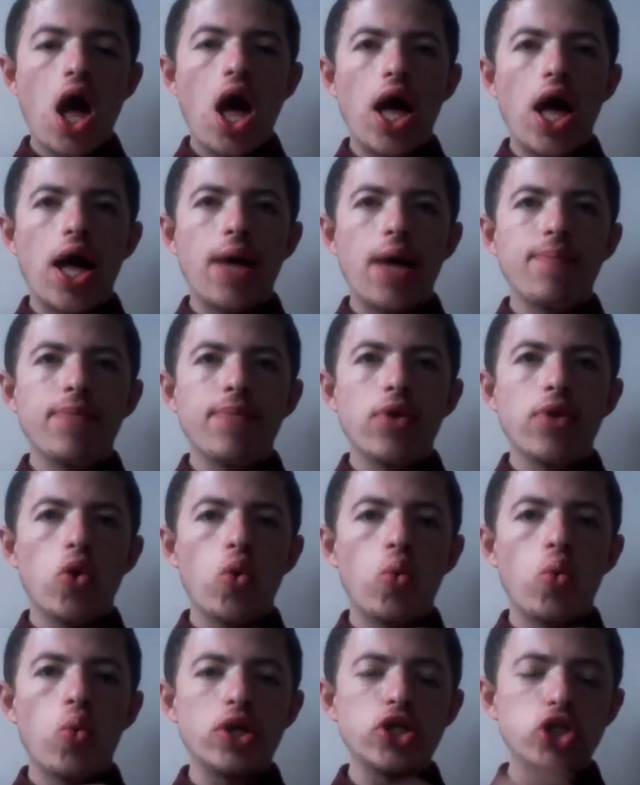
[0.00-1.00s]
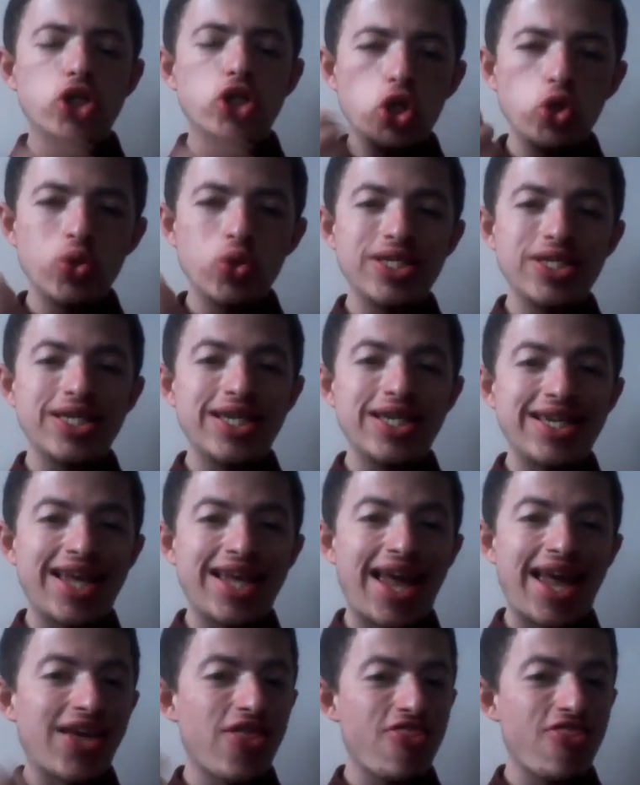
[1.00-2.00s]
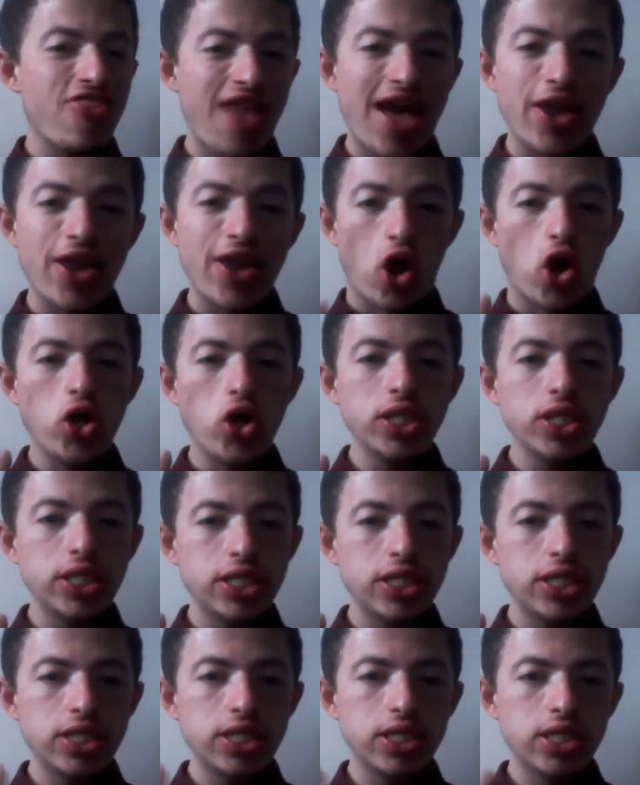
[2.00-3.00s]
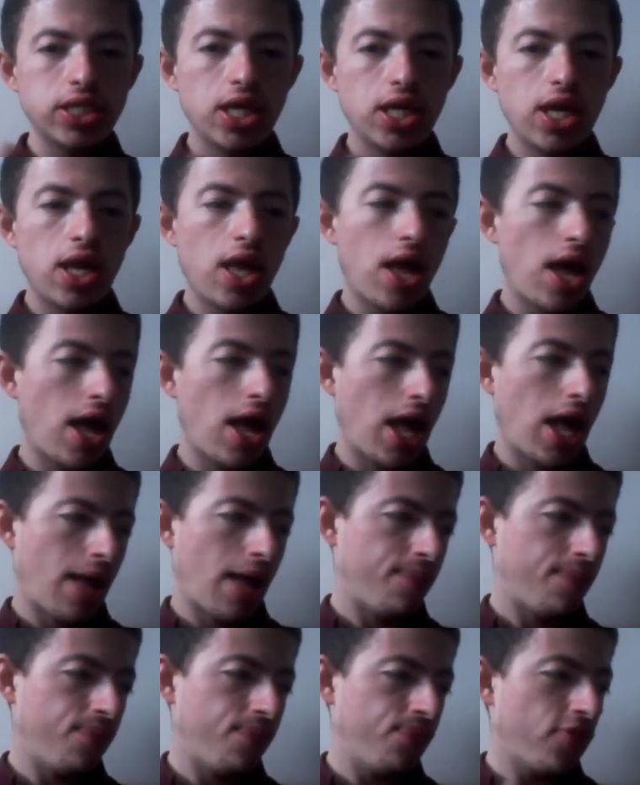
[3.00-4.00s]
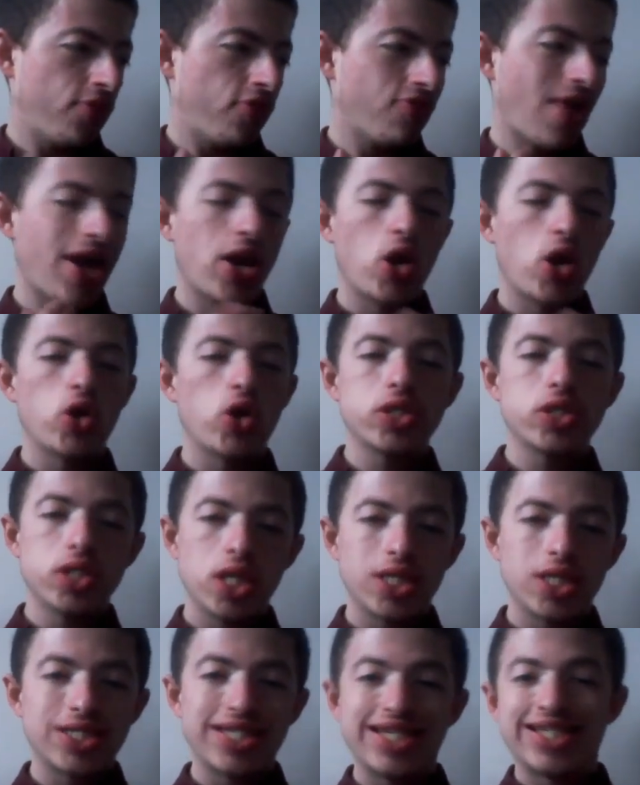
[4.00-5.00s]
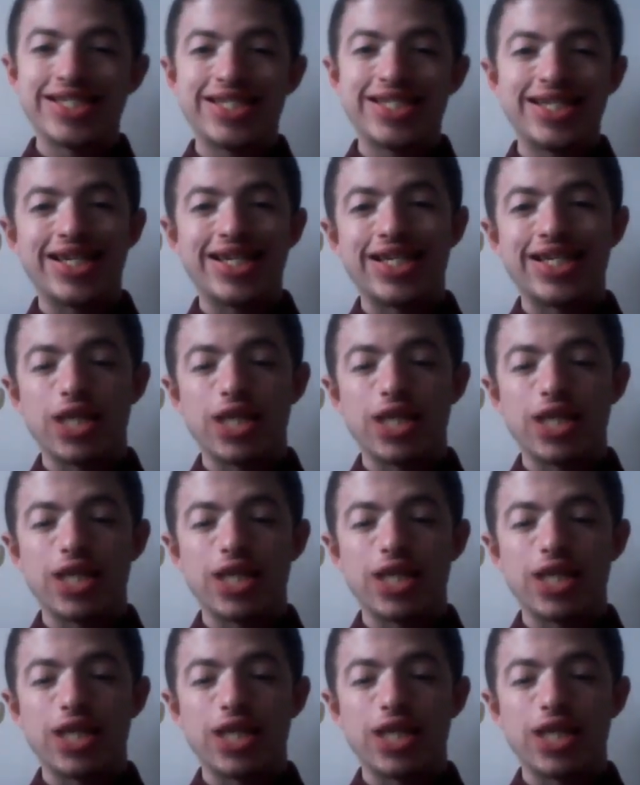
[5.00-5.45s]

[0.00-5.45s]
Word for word: Um, we do see a Thanos. Um, Thanos does indeed